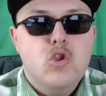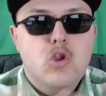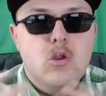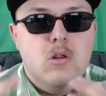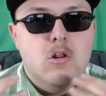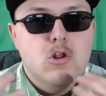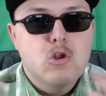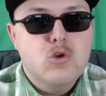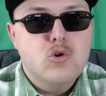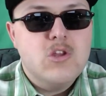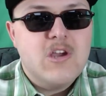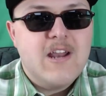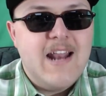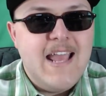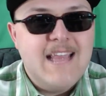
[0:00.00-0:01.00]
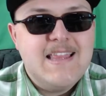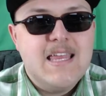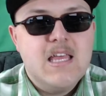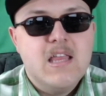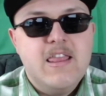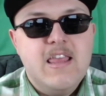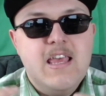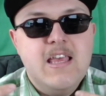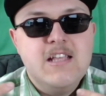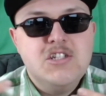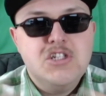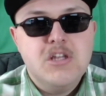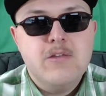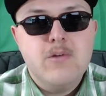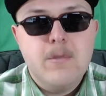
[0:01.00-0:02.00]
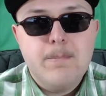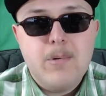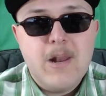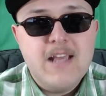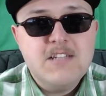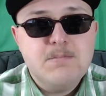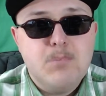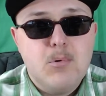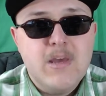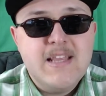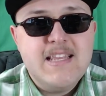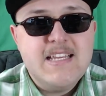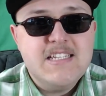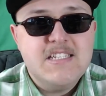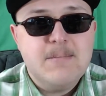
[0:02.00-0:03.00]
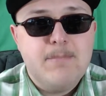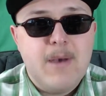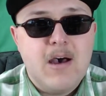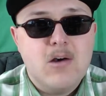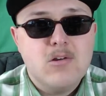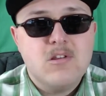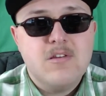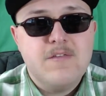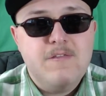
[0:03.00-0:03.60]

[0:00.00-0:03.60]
loot crate the general price point is about